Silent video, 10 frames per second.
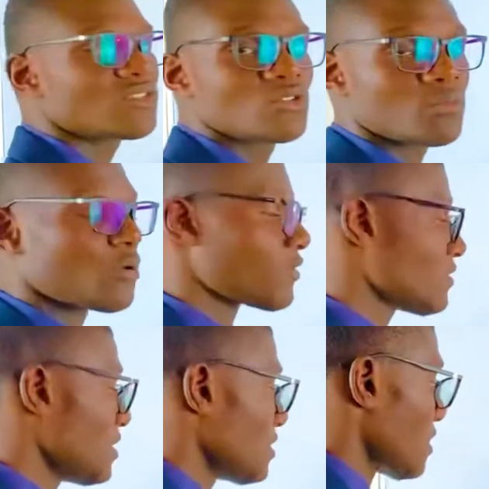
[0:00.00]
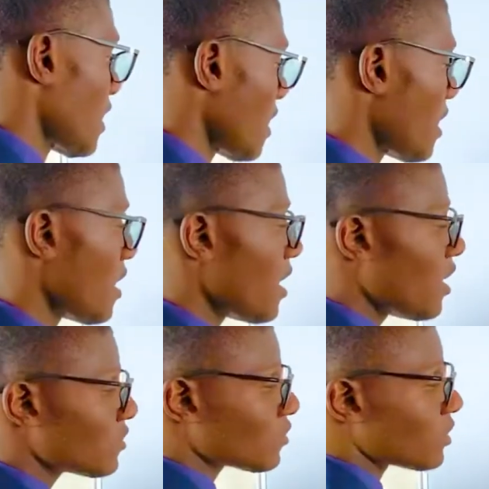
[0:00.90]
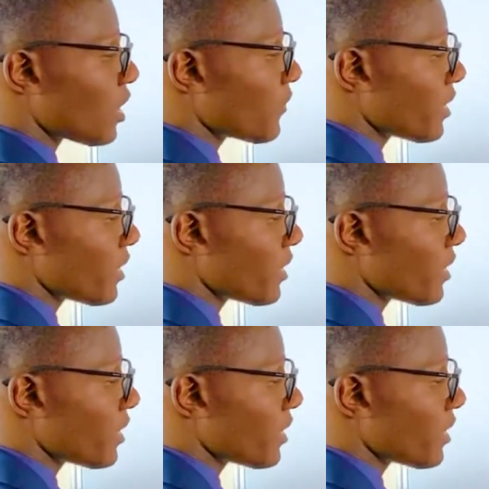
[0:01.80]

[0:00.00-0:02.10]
power of 6. So now we can